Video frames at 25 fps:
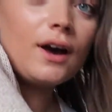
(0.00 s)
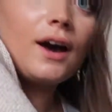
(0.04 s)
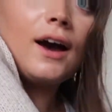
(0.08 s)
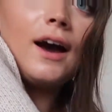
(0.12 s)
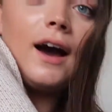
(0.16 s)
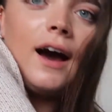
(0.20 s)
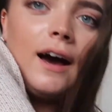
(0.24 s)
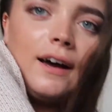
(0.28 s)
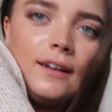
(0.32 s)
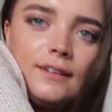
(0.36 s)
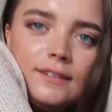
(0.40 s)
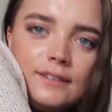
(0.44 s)

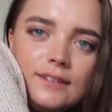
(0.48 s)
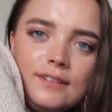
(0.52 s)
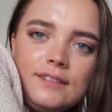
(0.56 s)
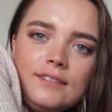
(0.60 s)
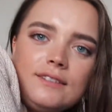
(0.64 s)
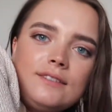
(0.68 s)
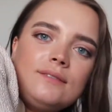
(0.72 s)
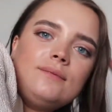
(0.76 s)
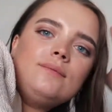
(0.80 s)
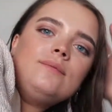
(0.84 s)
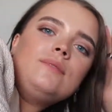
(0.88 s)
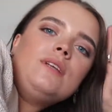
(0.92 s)
and
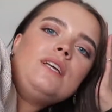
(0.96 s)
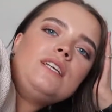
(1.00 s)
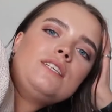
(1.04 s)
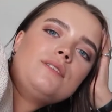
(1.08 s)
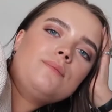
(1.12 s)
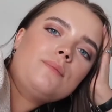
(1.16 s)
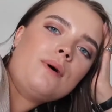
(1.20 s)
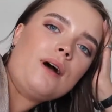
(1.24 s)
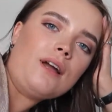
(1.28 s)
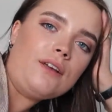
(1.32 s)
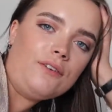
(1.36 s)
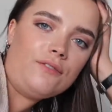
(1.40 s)

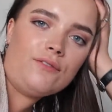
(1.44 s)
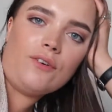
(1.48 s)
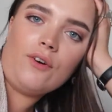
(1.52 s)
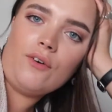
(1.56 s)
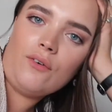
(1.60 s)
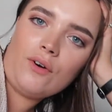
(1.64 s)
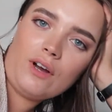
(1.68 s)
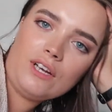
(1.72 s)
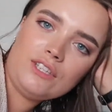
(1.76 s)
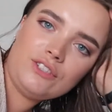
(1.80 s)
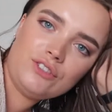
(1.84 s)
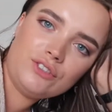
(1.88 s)
it's my
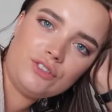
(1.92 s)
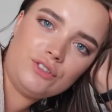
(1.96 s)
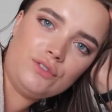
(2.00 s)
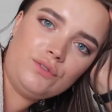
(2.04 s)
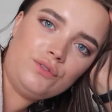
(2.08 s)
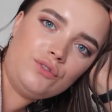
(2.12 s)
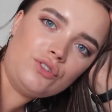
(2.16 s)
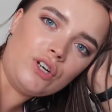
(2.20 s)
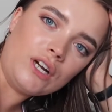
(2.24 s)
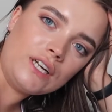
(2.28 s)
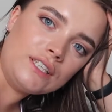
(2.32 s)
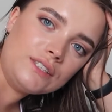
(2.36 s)
fault. I should
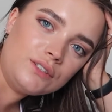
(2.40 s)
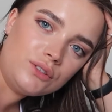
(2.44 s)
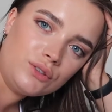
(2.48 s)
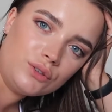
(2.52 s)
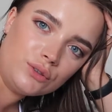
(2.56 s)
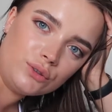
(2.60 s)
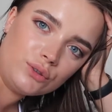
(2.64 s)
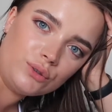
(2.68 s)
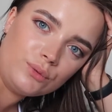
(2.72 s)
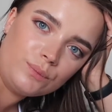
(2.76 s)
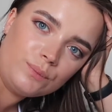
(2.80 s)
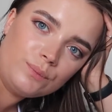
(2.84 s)
have tried
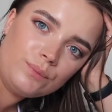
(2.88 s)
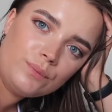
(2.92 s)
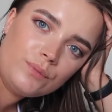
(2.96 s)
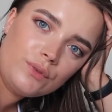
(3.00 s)
to